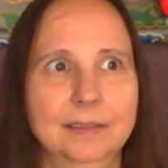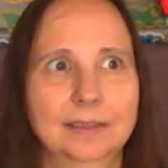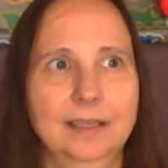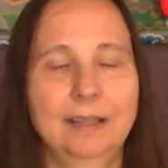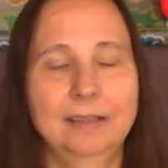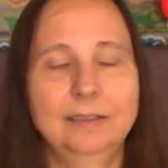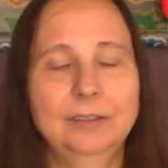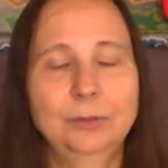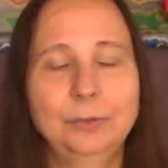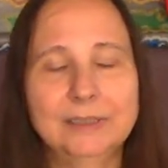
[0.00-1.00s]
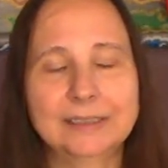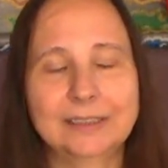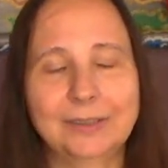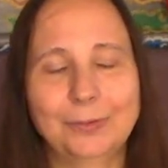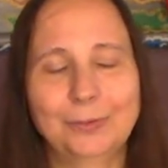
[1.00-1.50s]
And in doing
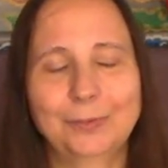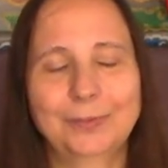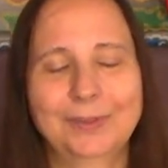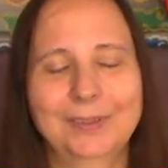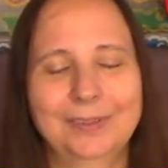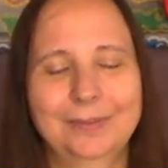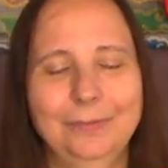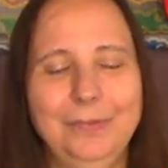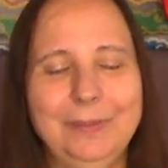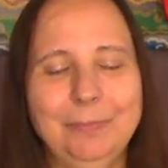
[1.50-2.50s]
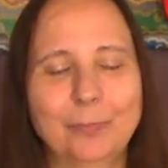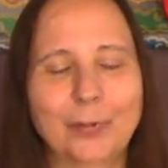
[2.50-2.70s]
so, we